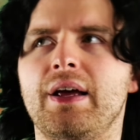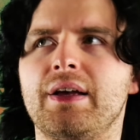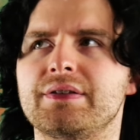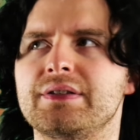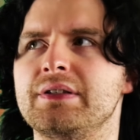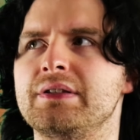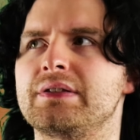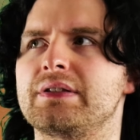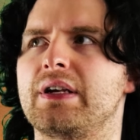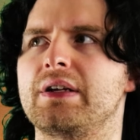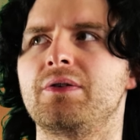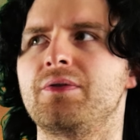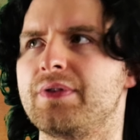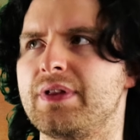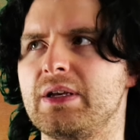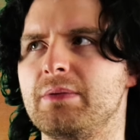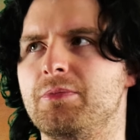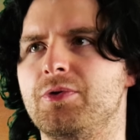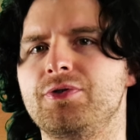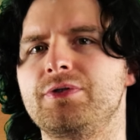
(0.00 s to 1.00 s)
essence, I don't
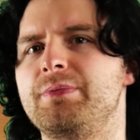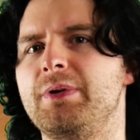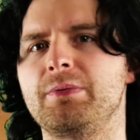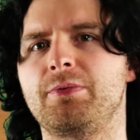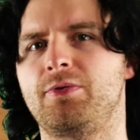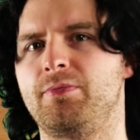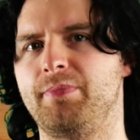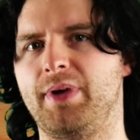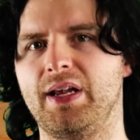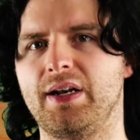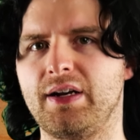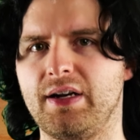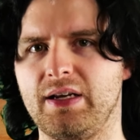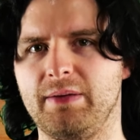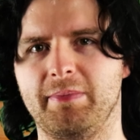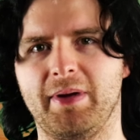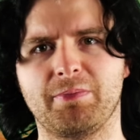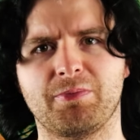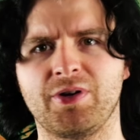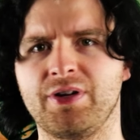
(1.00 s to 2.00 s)
think most people made any
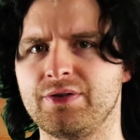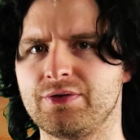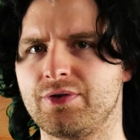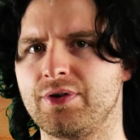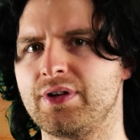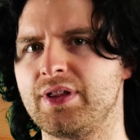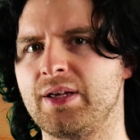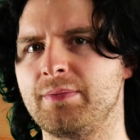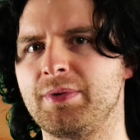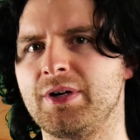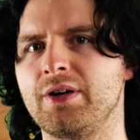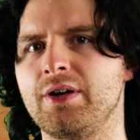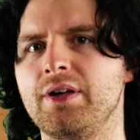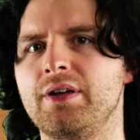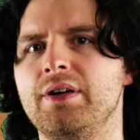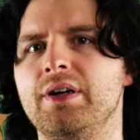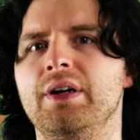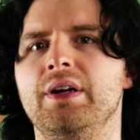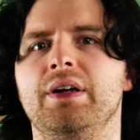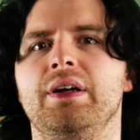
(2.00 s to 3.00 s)
memories during that
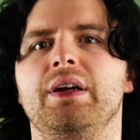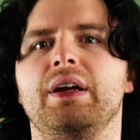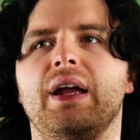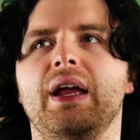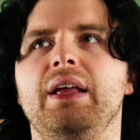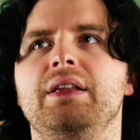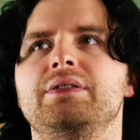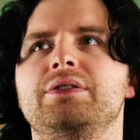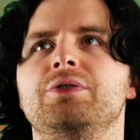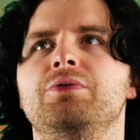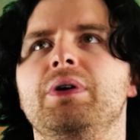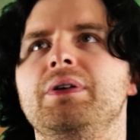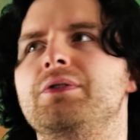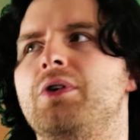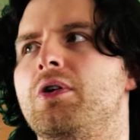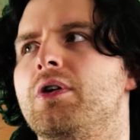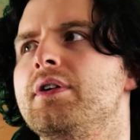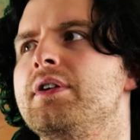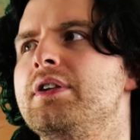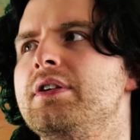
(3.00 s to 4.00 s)
period, and so it's
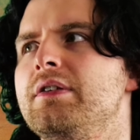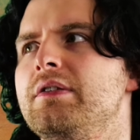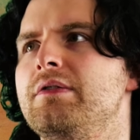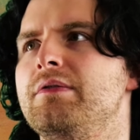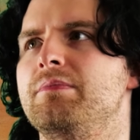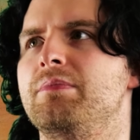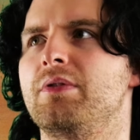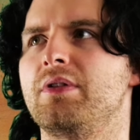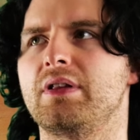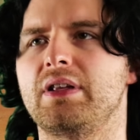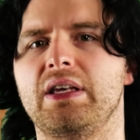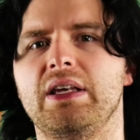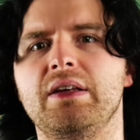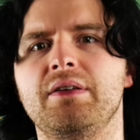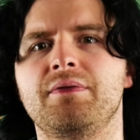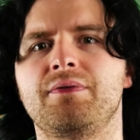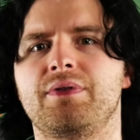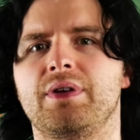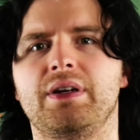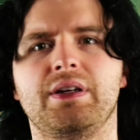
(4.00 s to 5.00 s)
hard to
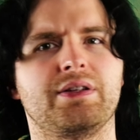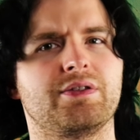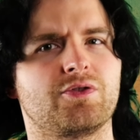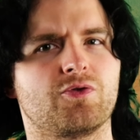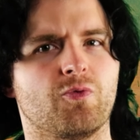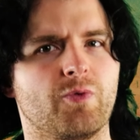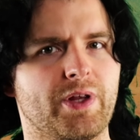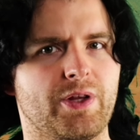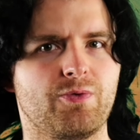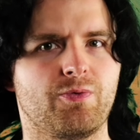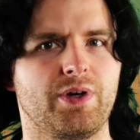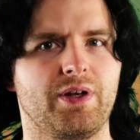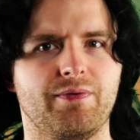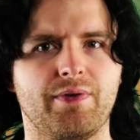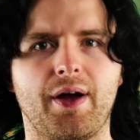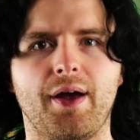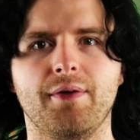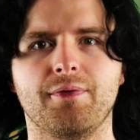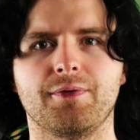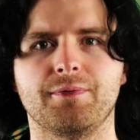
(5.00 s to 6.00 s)
believe that it's
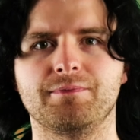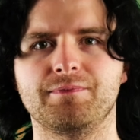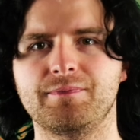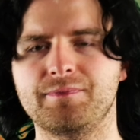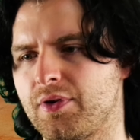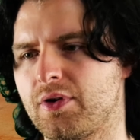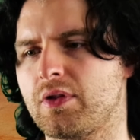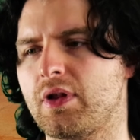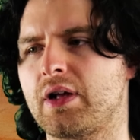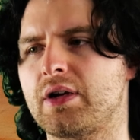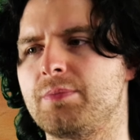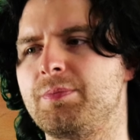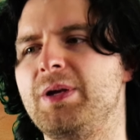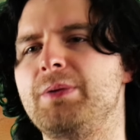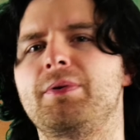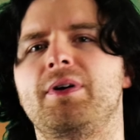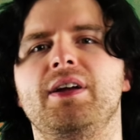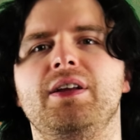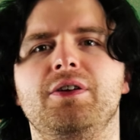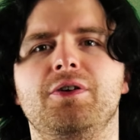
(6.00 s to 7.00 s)
2025. For a lot of
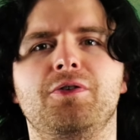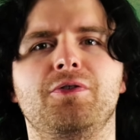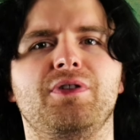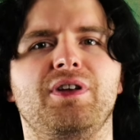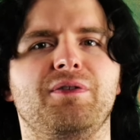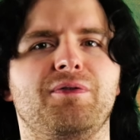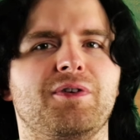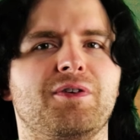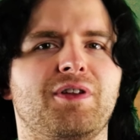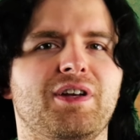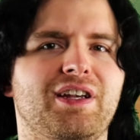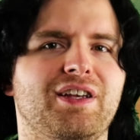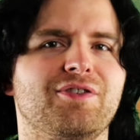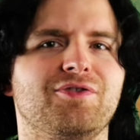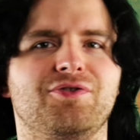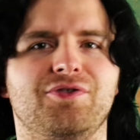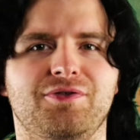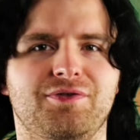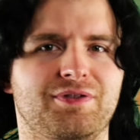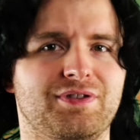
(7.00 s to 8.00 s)
people I know, they feel like it
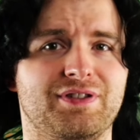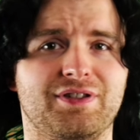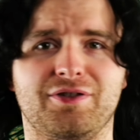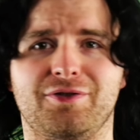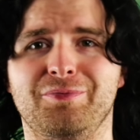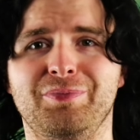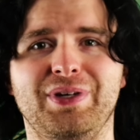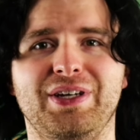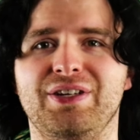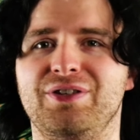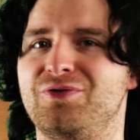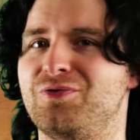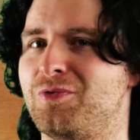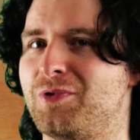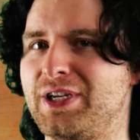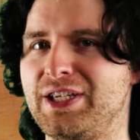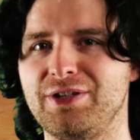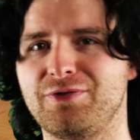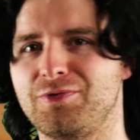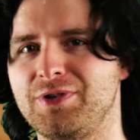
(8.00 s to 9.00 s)
should still be
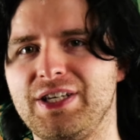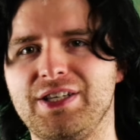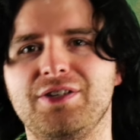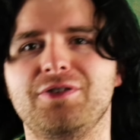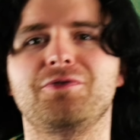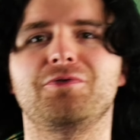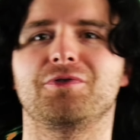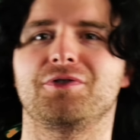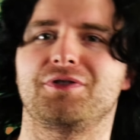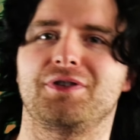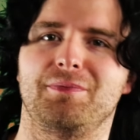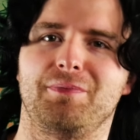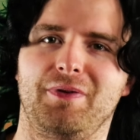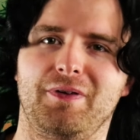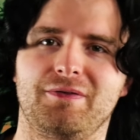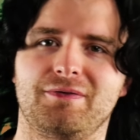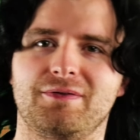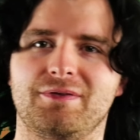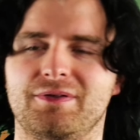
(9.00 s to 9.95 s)
2022 or something.